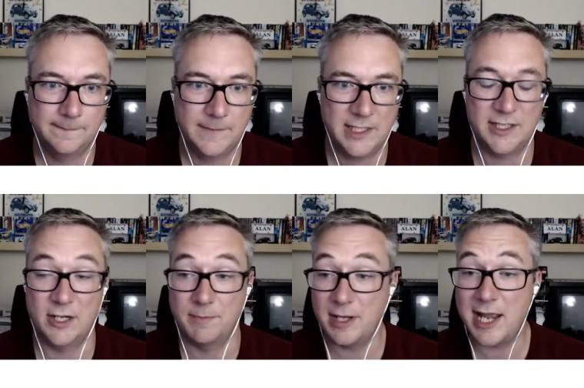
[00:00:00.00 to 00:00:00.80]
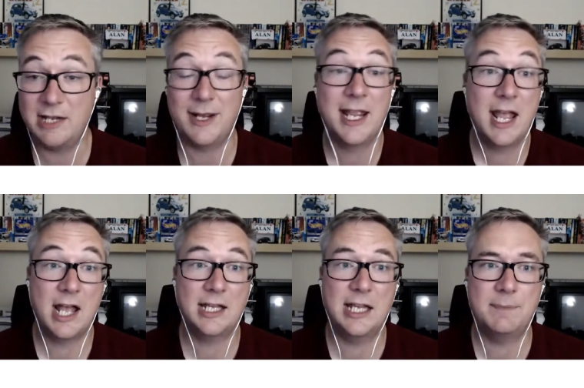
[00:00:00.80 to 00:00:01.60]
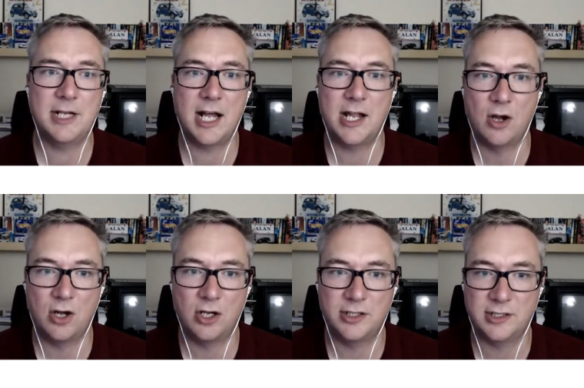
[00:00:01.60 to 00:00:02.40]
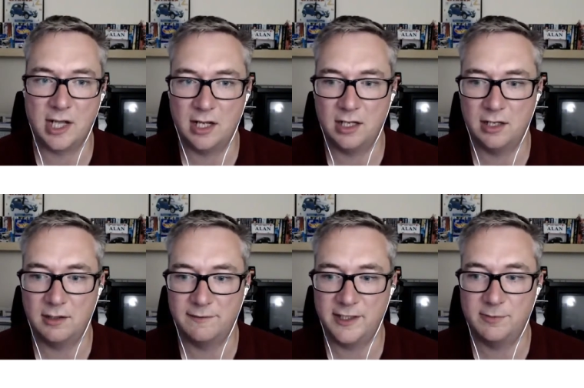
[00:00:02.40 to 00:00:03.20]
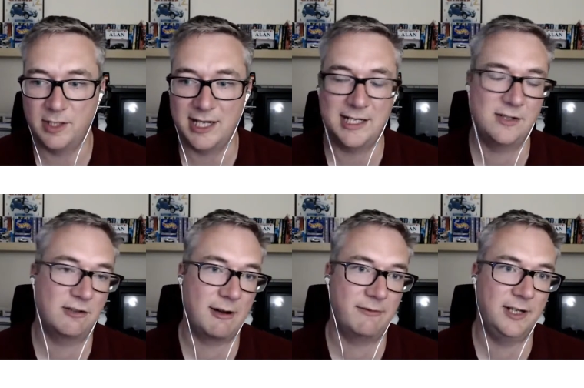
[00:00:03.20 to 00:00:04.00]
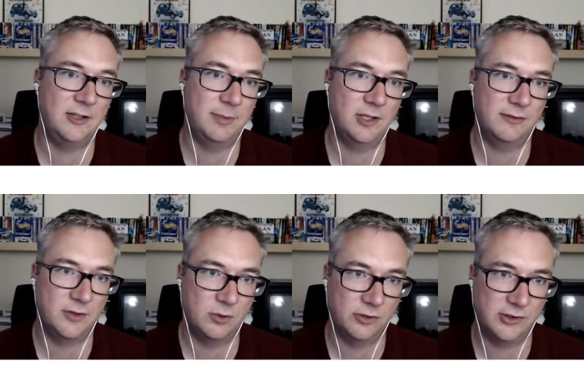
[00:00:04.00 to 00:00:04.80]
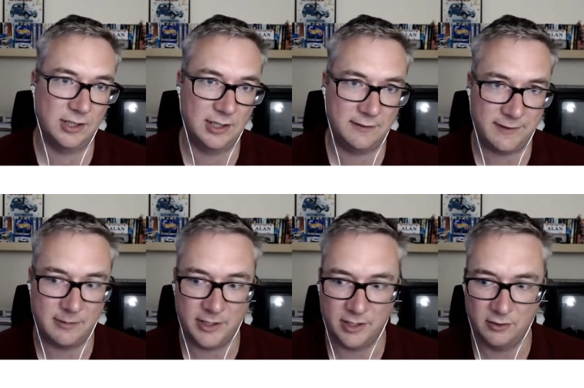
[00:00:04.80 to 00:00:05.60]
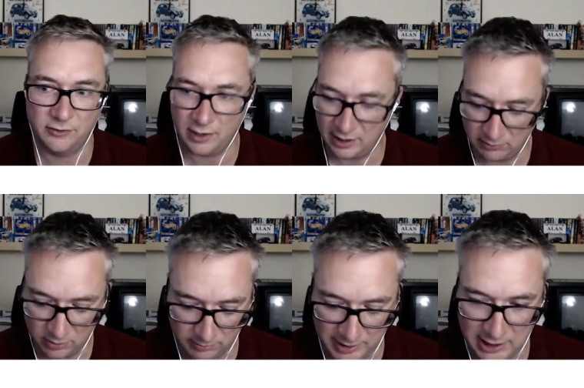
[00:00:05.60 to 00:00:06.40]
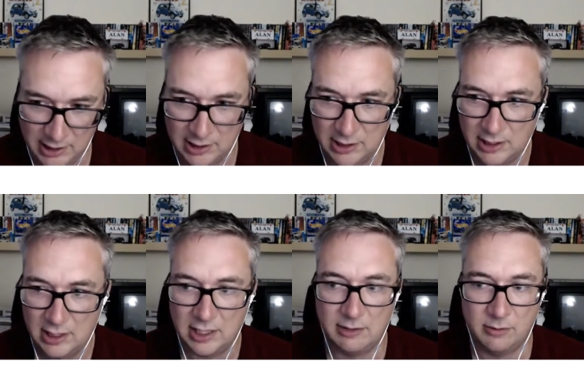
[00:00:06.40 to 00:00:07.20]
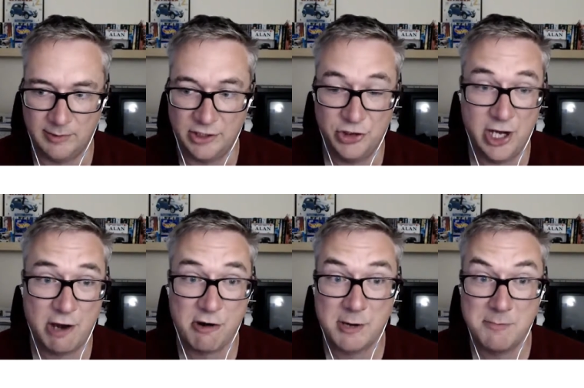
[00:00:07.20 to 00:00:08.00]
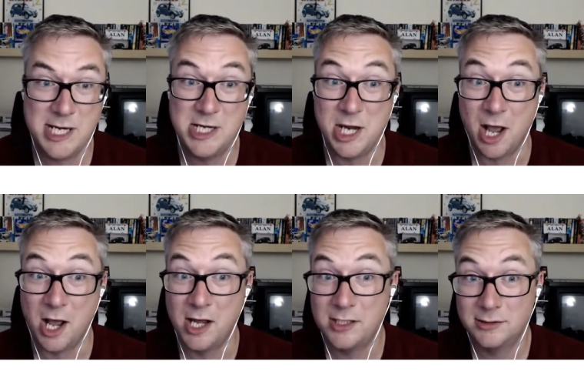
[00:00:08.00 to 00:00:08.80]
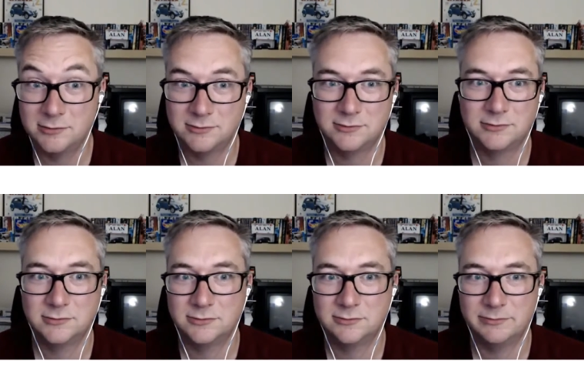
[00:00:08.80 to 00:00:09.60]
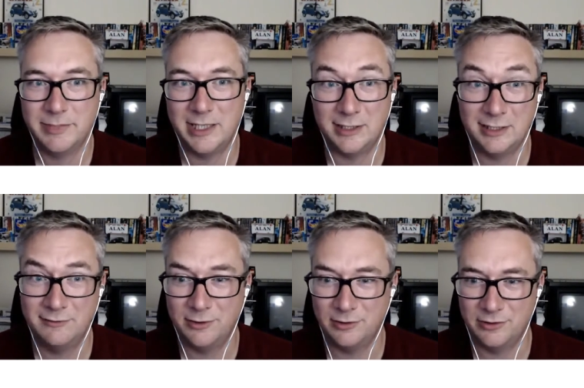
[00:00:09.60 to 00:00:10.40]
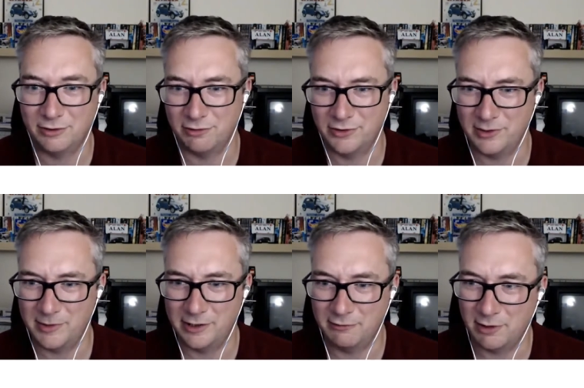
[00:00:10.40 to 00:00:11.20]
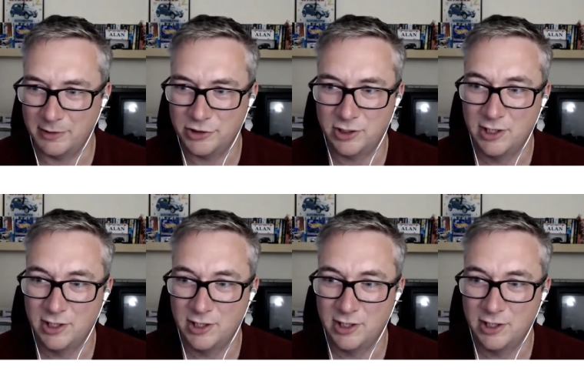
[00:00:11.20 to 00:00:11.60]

I don't know. But anyway, keep an eye on our Facebook and Instagram feeds because, of course, if I'm at those, I will be sharing media, being an influencer or some other rubbish.